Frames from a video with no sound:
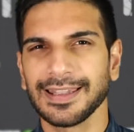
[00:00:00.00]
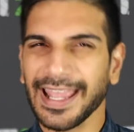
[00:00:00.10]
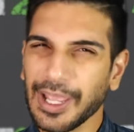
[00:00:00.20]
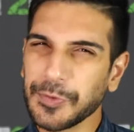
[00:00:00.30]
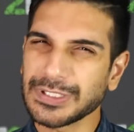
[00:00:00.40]

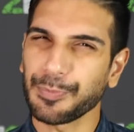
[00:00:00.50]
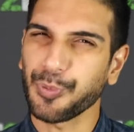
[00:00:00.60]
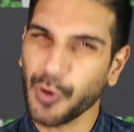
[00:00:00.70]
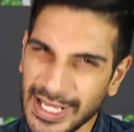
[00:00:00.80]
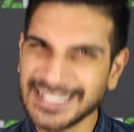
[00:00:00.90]
like it was a
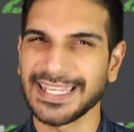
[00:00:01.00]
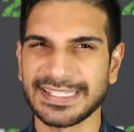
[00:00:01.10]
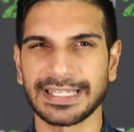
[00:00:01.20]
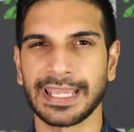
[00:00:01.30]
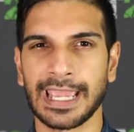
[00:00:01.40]

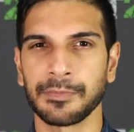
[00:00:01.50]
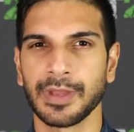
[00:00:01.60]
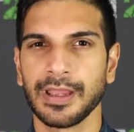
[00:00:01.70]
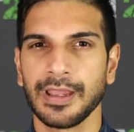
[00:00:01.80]
preseason game.